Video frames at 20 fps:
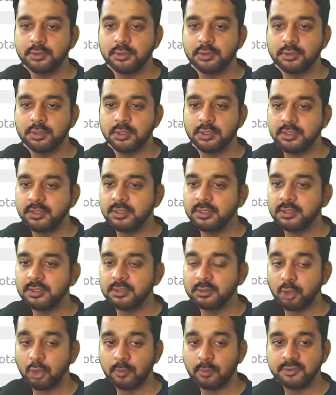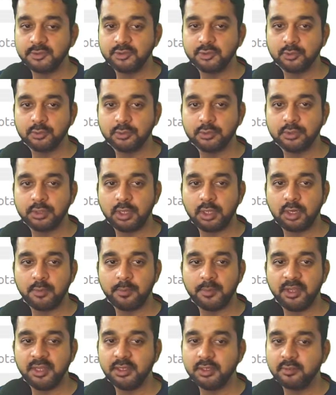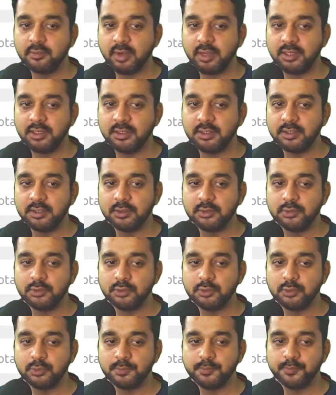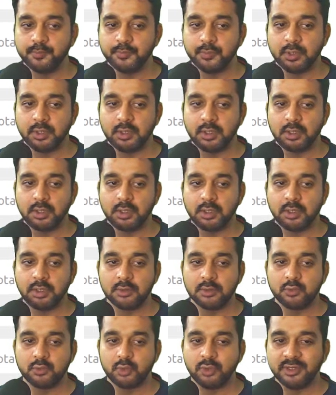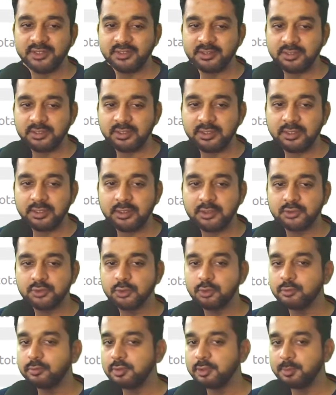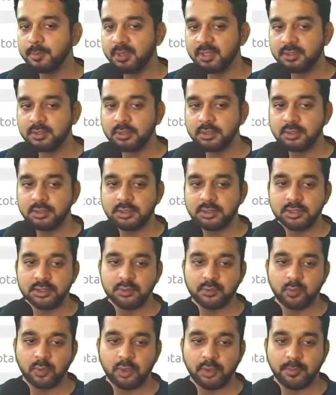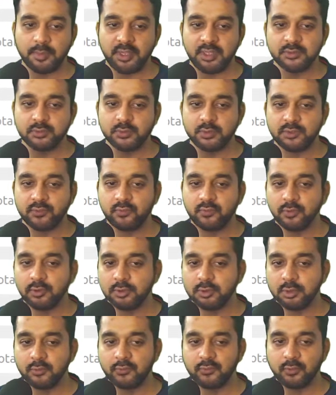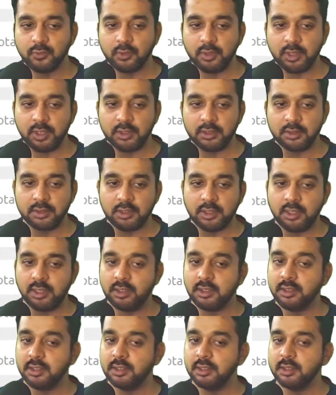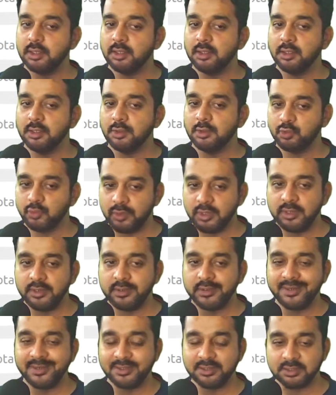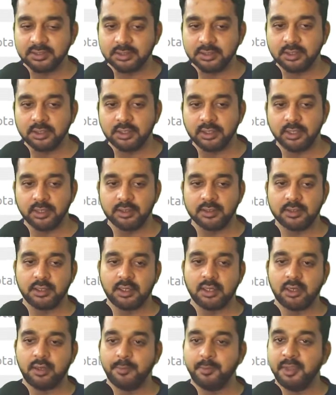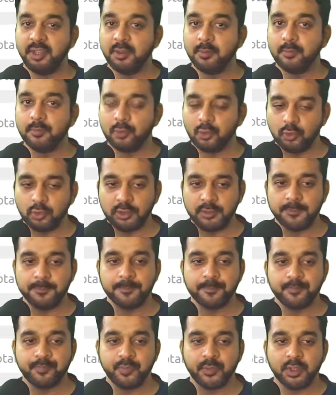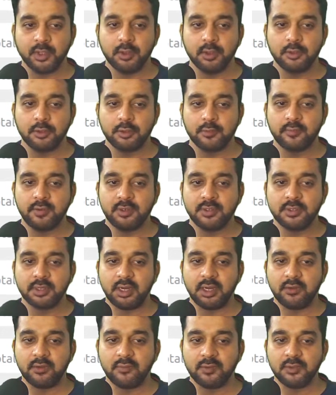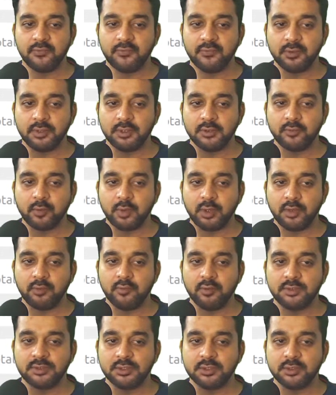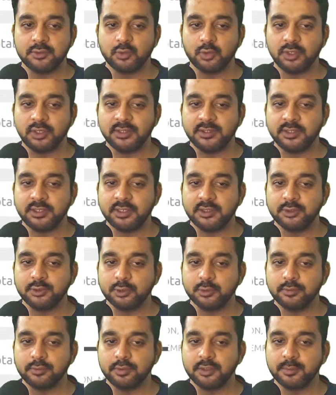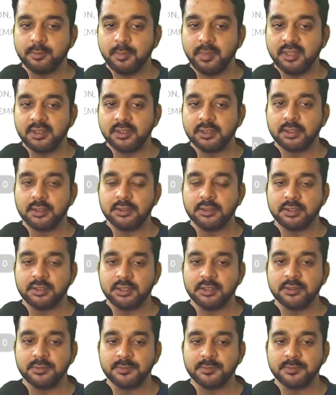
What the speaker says: 36 top issues, are being divided into 23 issues with mixed content, one page with 404 error, and 12 internal links are being broken. So we'll start with the first one, which is 23 issues with mixed content.